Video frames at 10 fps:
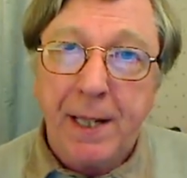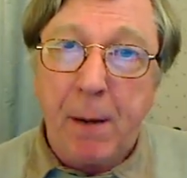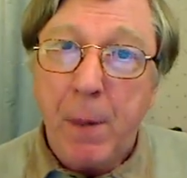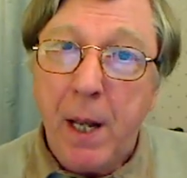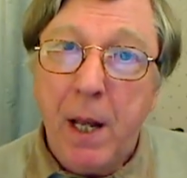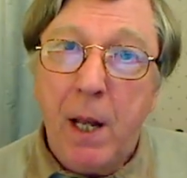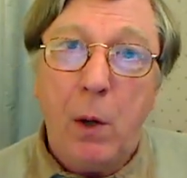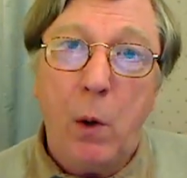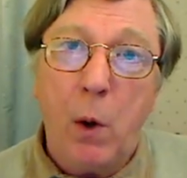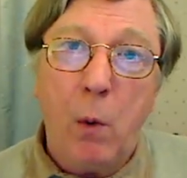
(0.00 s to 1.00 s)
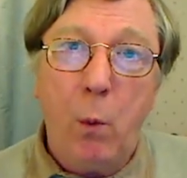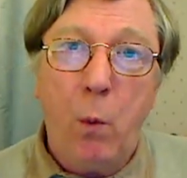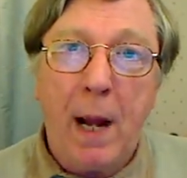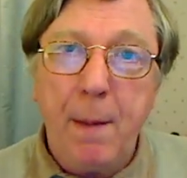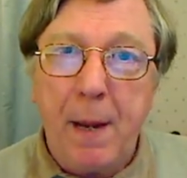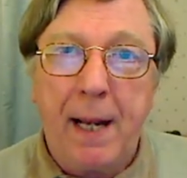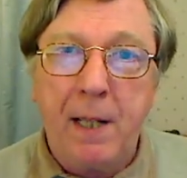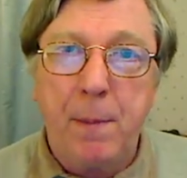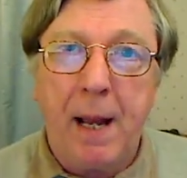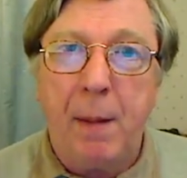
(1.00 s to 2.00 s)
Now, way back
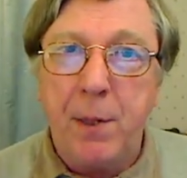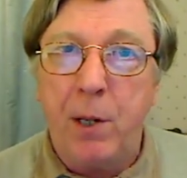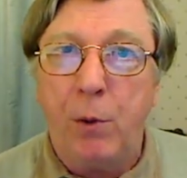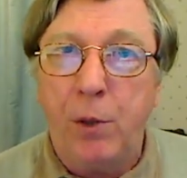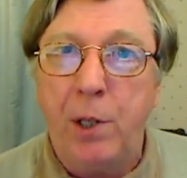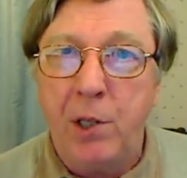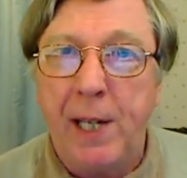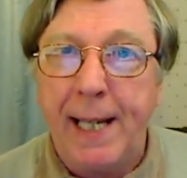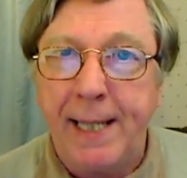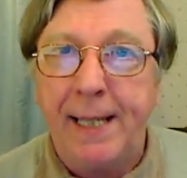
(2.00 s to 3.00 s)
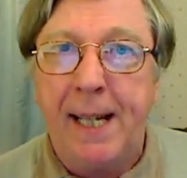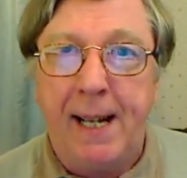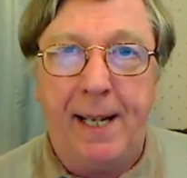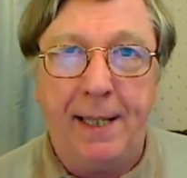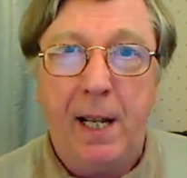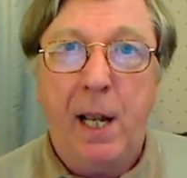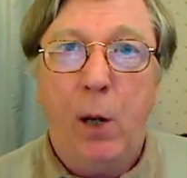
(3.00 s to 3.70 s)
to about episode 38 and 9,